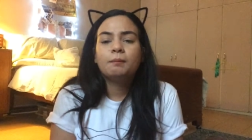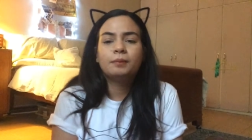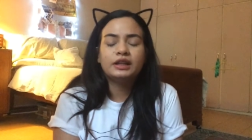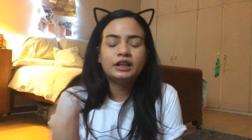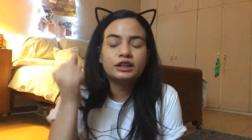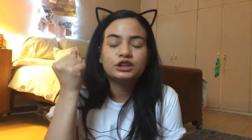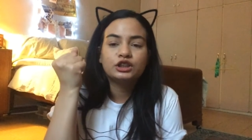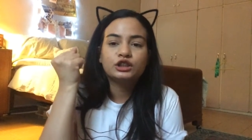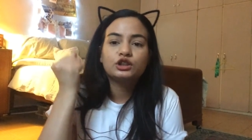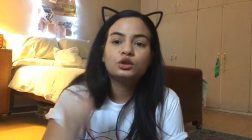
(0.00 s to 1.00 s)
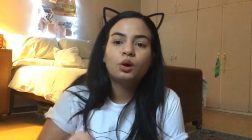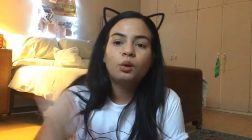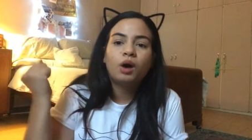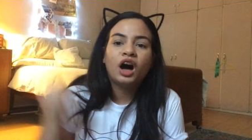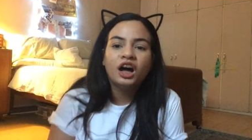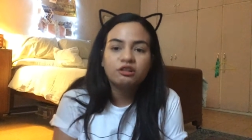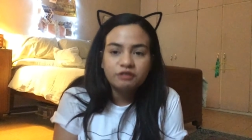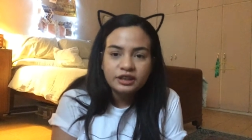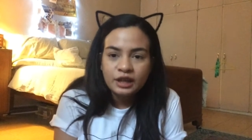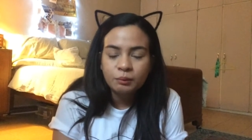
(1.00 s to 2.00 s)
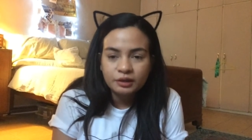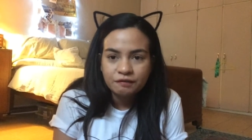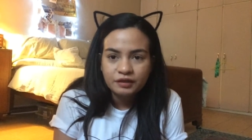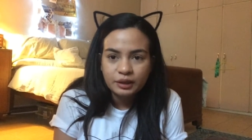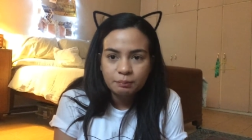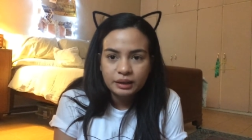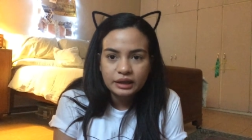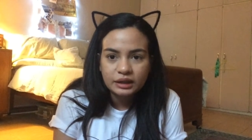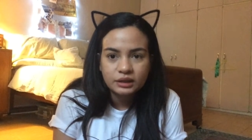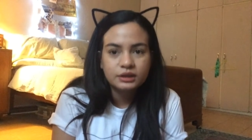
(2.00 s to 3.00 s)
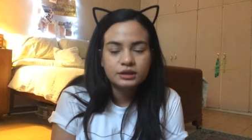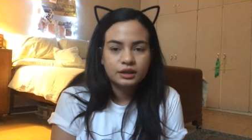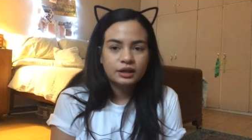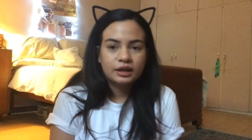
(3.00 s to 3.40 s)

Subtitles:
But it is just so hot right now in the Philippines.